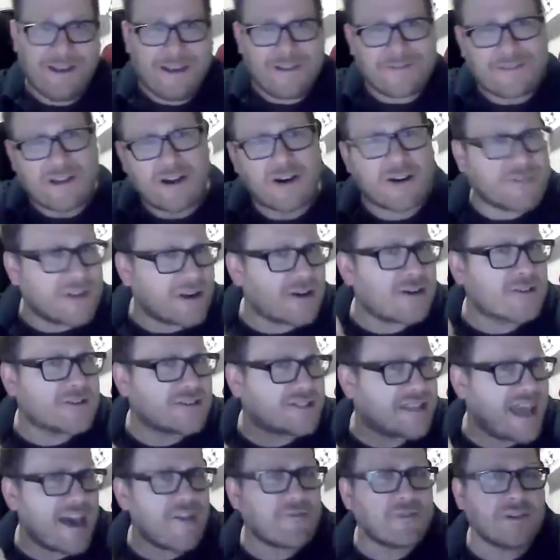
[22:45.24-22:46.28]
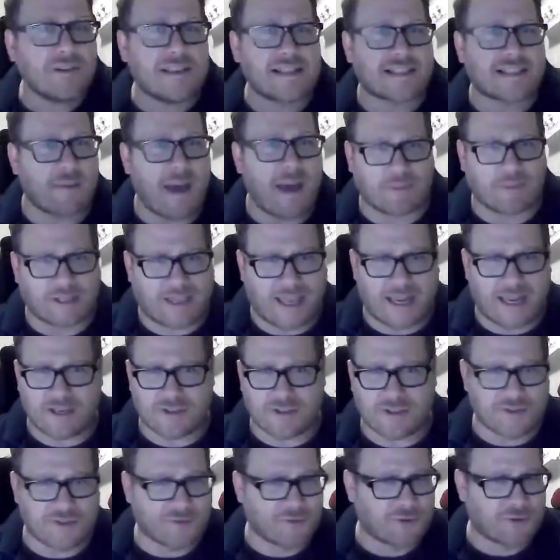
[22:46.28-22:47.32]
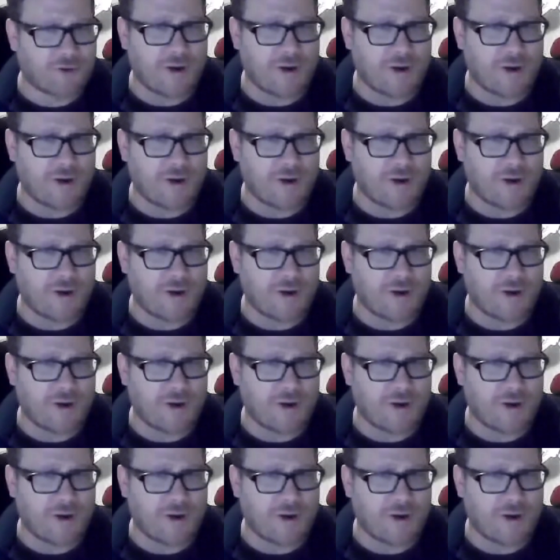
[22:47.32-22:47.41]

There are definitely some applications of